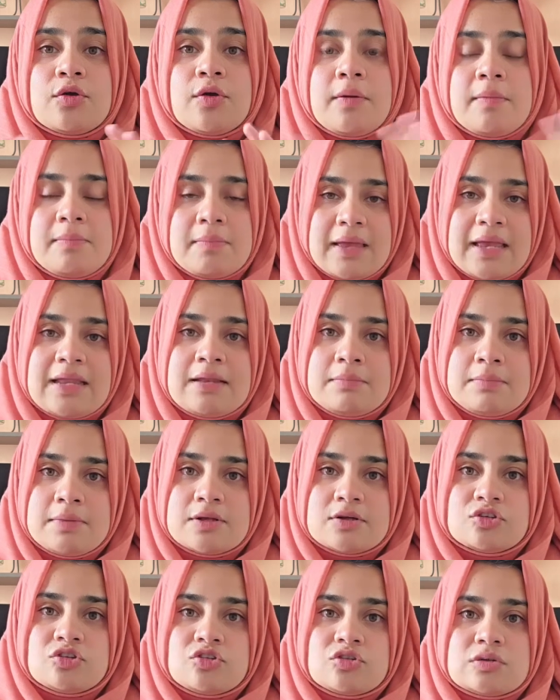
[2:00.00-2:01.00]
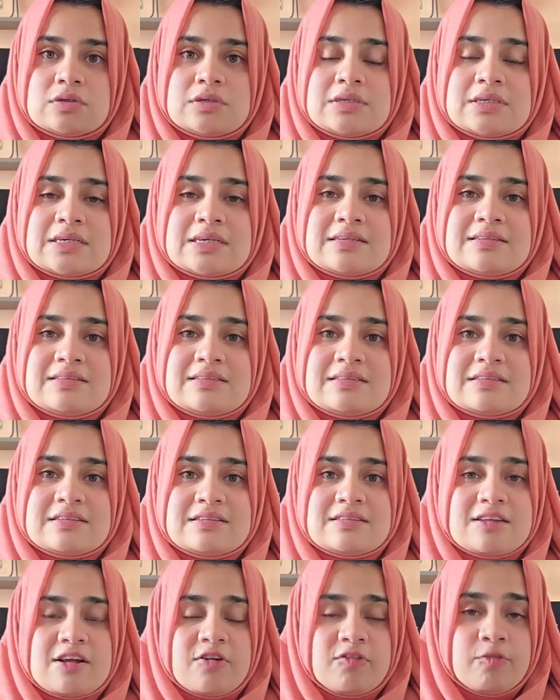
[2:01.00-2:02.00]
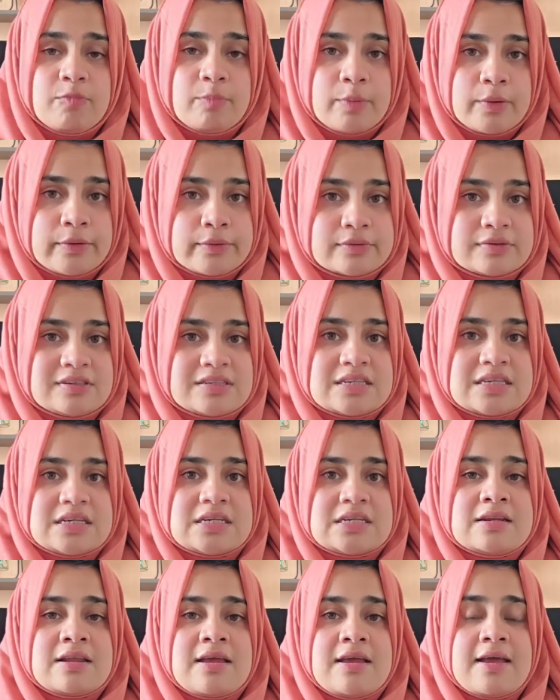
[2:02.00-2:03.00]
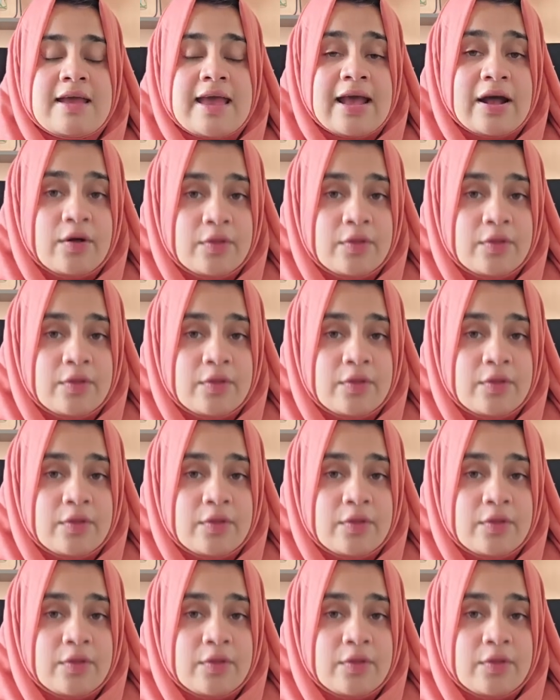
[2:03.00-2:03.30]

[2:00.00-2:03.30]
your main meal should consist of protein,